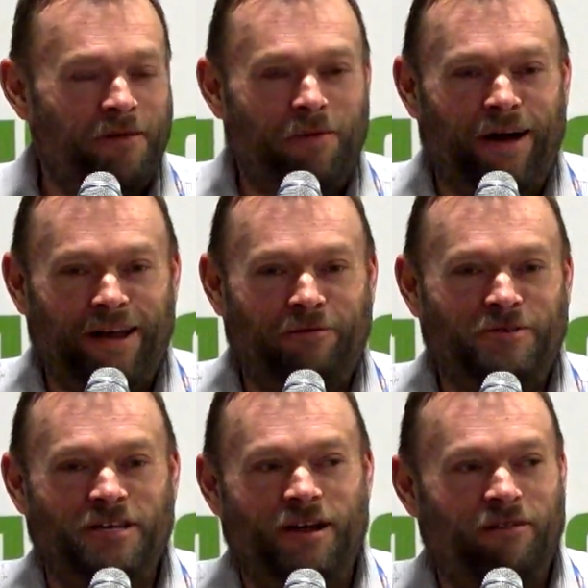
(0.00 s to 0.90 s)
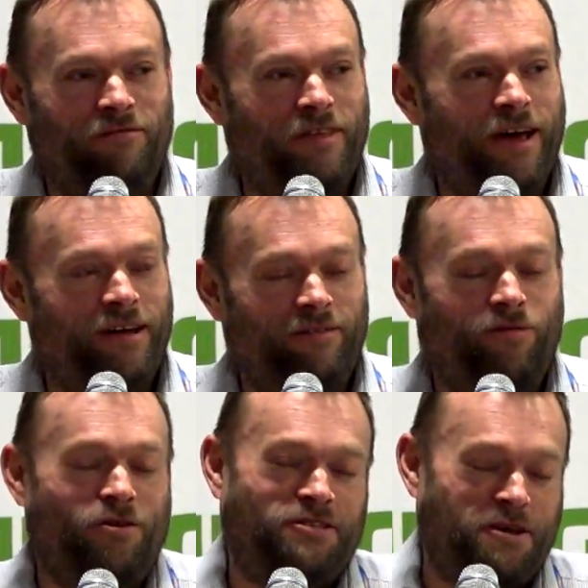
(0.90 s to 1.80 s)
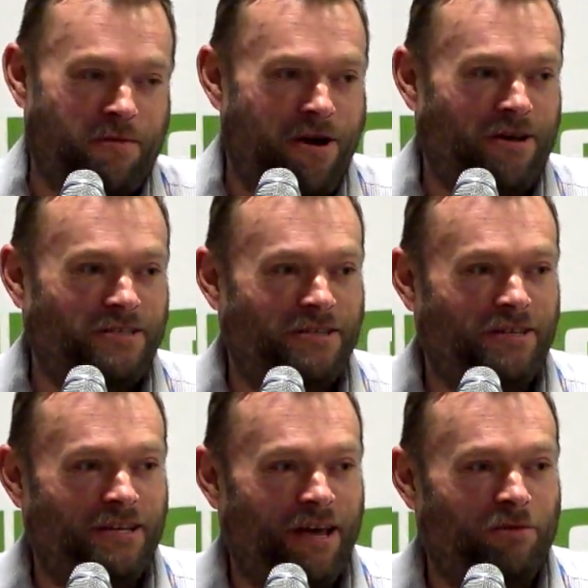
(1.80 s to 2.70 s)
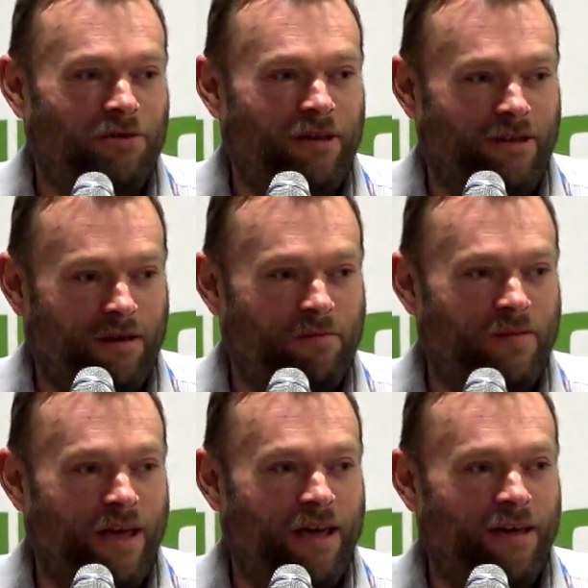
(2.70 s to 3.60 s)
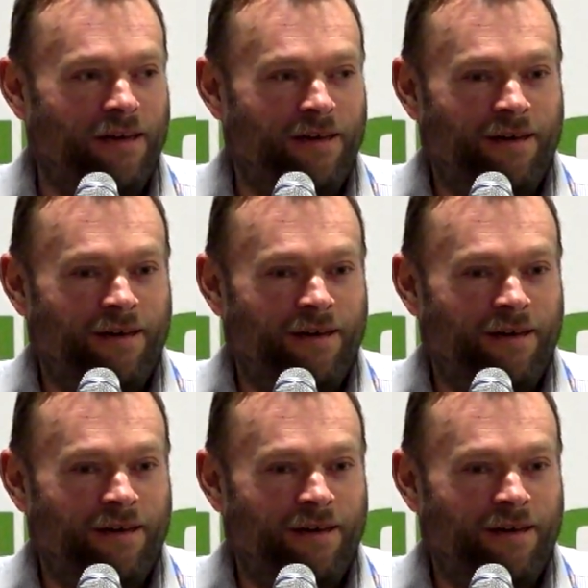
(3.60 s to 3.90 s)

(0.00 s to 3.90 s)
But it was enough that it forced the Americans to the table, and they